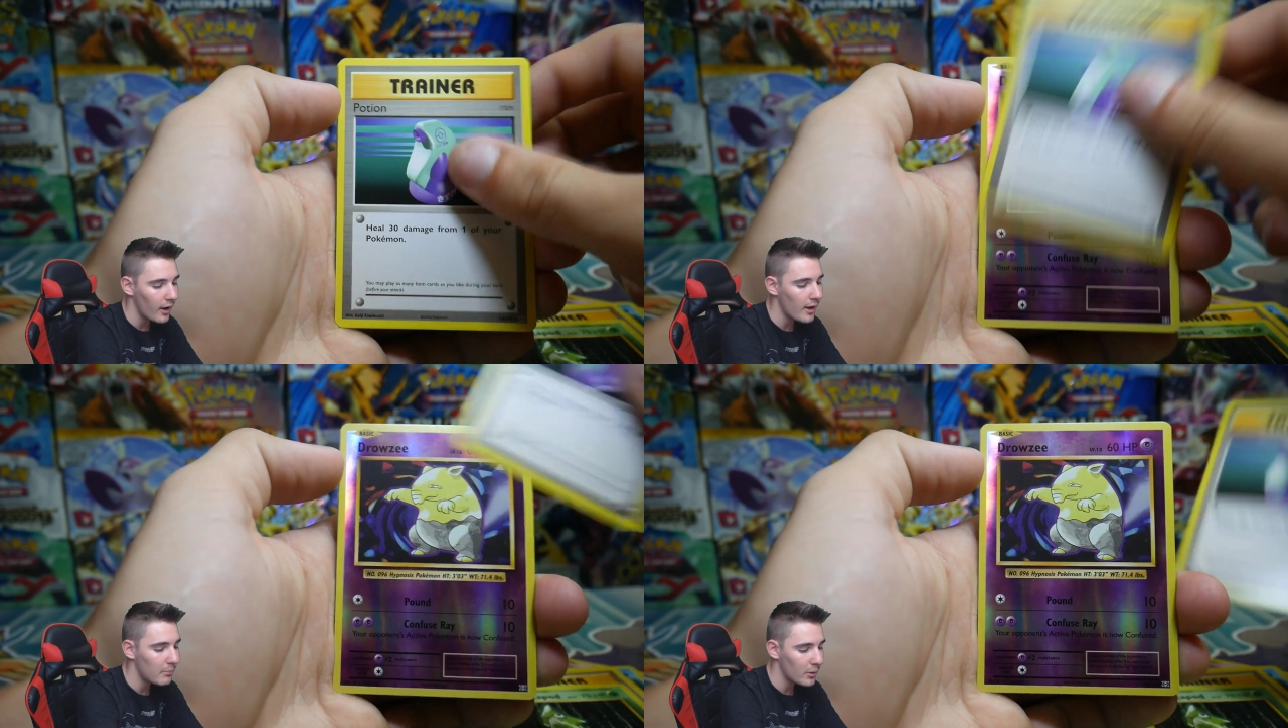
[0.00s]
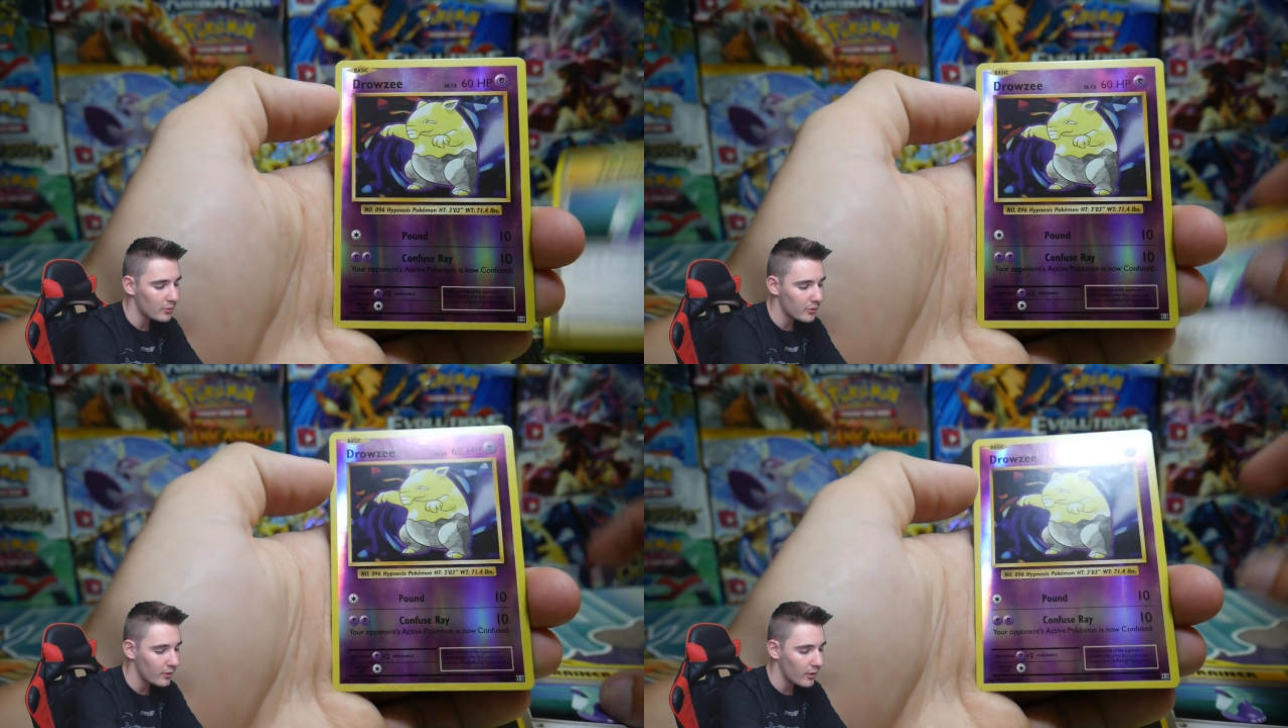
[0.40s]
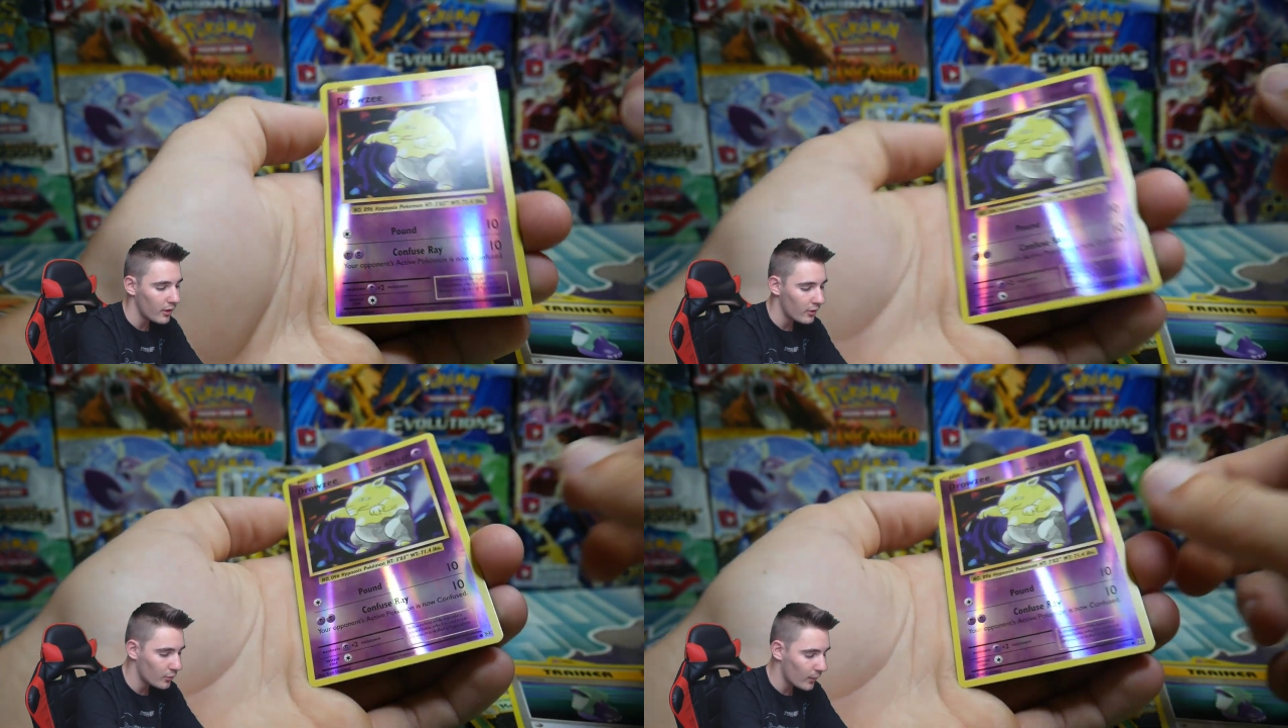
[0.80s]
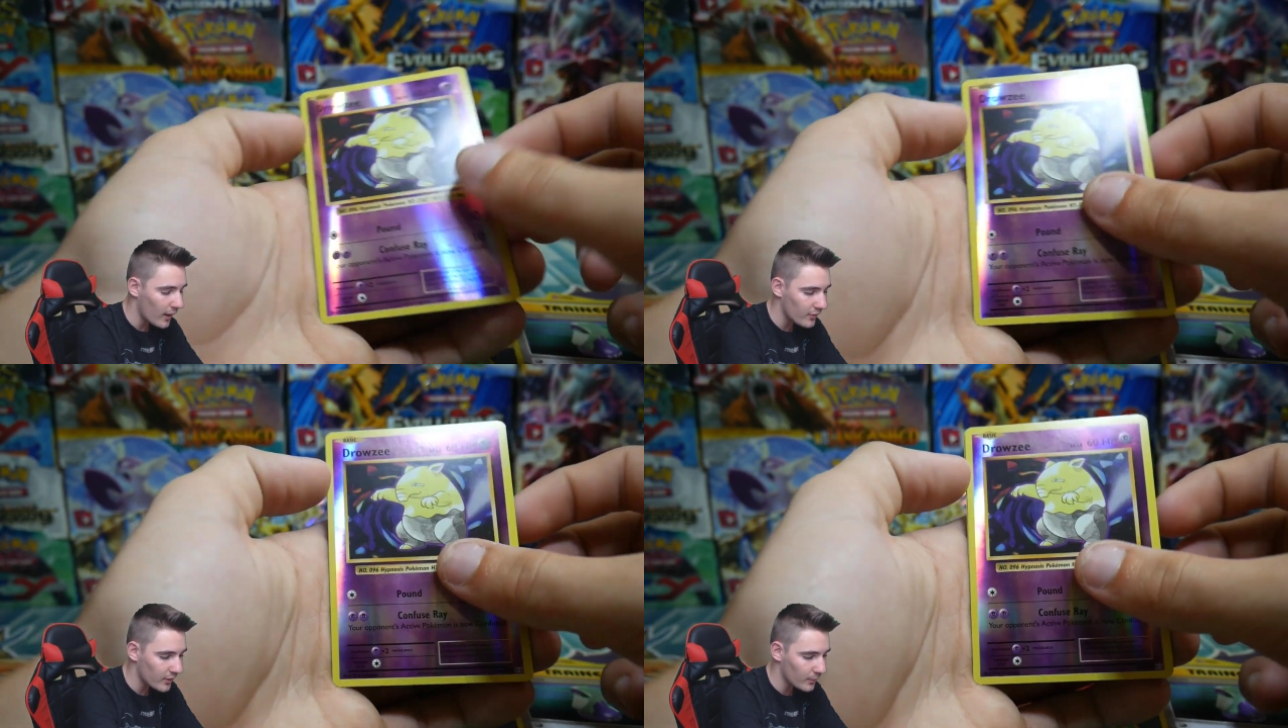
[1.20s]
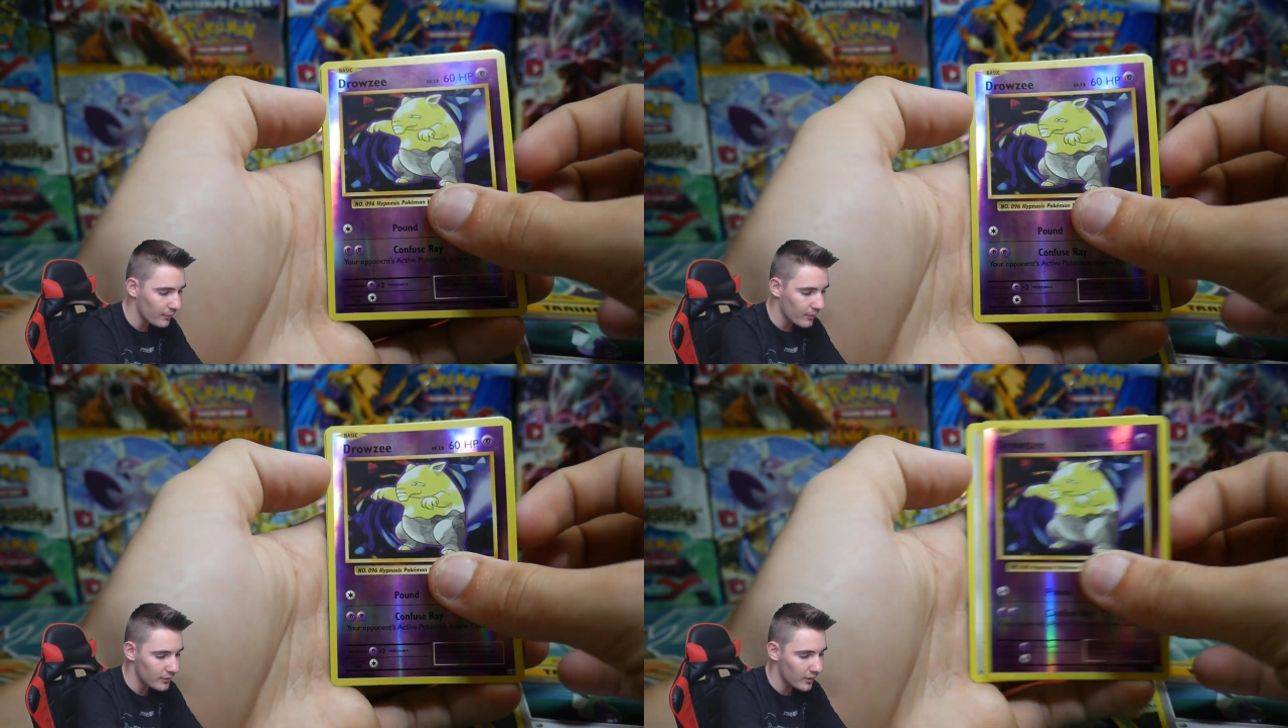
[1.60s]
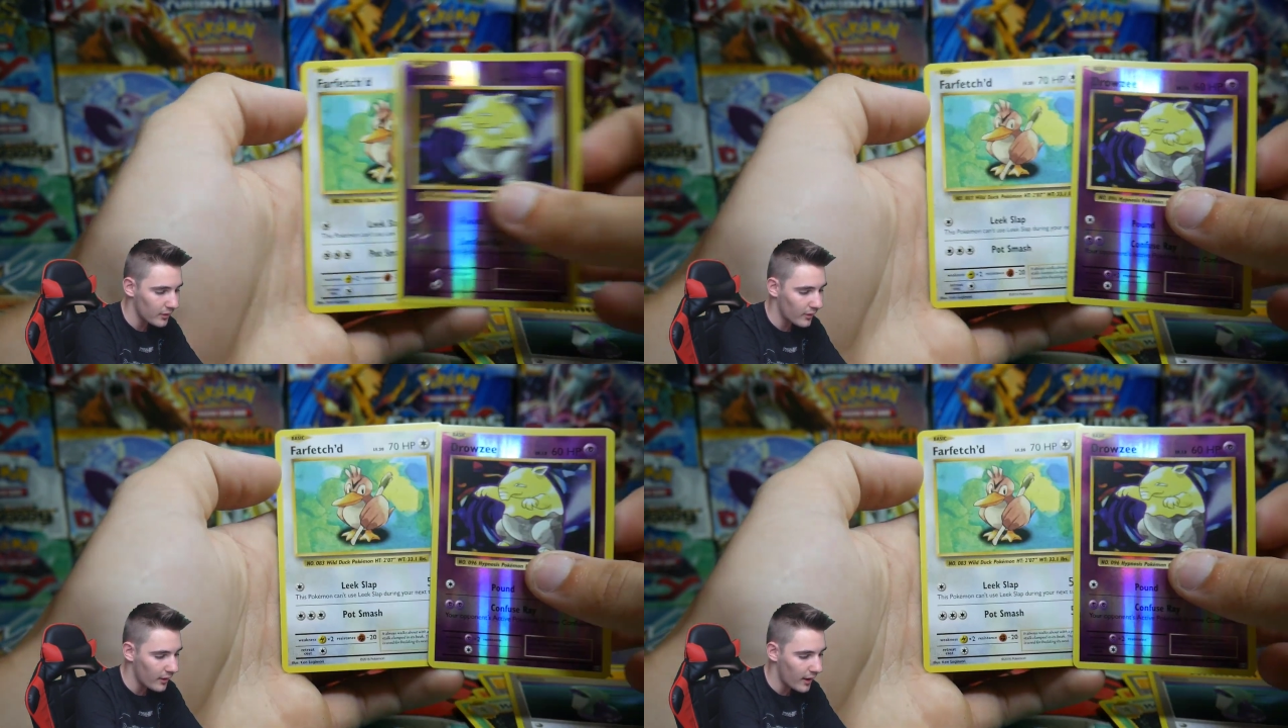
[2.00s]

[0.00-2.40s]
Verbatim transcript: a Potion, Drowsy Reverse Holo,